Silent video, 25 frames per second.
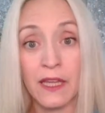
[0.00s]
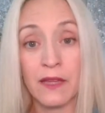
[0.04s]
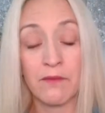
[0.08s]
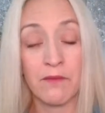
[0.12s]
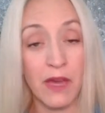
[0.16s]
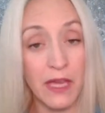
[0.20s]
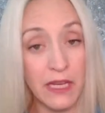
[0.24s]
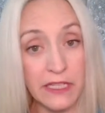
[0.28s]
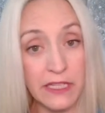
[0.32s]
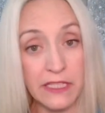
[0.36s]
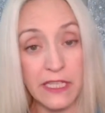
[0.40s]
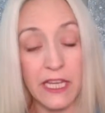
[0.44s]

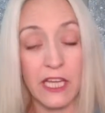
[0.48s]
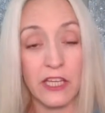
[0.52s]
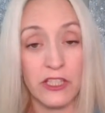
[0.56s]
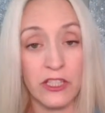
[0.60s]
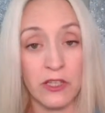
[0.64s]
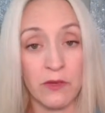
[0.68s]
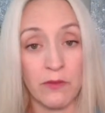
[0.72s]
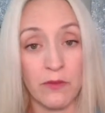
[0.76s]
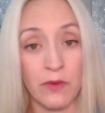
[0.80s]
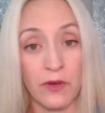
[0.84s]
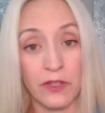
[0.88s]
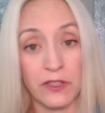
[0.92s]

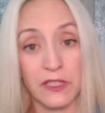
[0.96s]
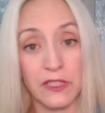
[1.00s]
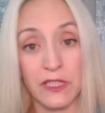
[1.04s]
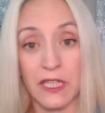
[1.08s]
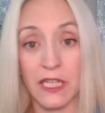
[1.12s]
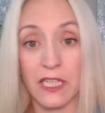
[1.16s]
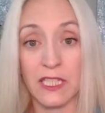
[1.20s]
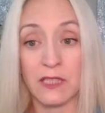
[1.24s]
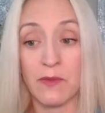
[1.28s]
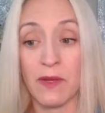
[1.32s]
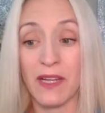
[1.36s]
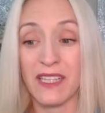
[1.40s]
meditation books and
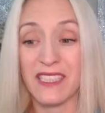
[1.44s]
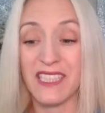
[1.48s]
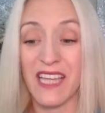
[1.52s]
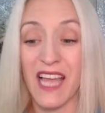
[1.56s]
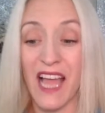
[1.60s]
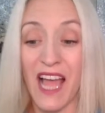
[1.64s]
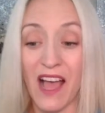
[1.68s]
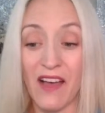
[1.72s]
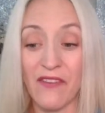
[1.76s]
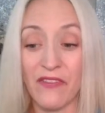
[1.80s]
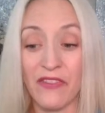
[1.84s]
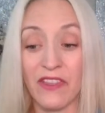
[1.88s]
expect to
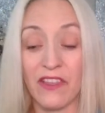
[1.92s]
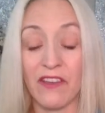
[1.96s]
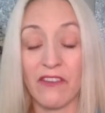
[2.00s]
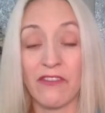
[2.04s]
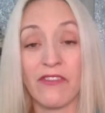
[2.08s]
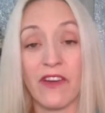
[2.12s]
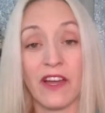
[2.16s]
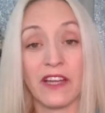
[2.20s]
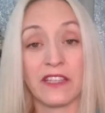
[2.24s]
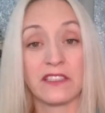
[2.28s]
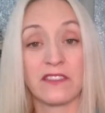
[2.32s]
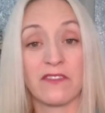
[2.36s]
have the
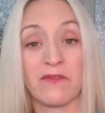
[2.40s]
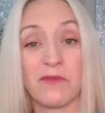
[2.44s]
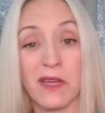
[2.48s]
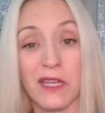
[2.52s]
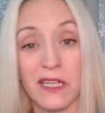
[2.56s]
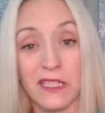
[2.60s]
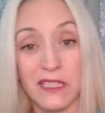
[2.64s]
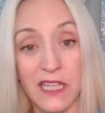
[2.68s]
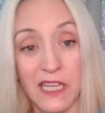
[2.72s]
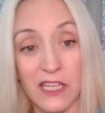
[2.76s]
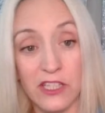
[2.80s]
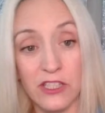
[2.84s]
effects of
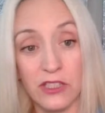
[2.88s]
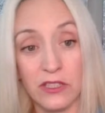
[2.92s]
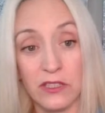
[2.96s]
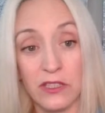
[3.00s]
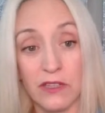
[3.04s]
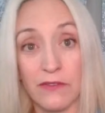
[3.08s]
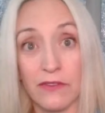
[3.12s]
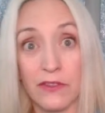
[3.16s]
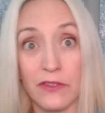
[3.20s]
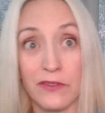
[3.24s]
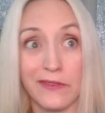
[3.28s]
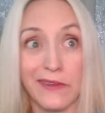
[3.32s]
meditation
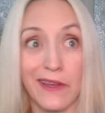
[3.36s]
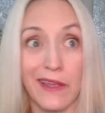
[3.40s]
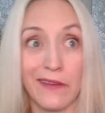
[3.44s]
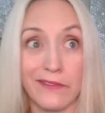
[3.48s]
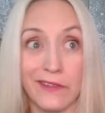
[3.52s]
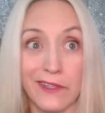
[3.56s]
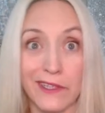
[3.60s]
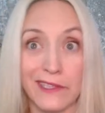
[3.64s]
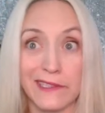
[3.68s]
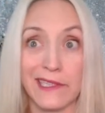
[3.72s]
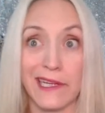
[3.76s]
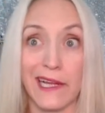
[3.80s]
if you
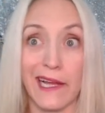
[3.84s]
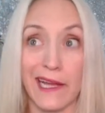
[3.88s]
never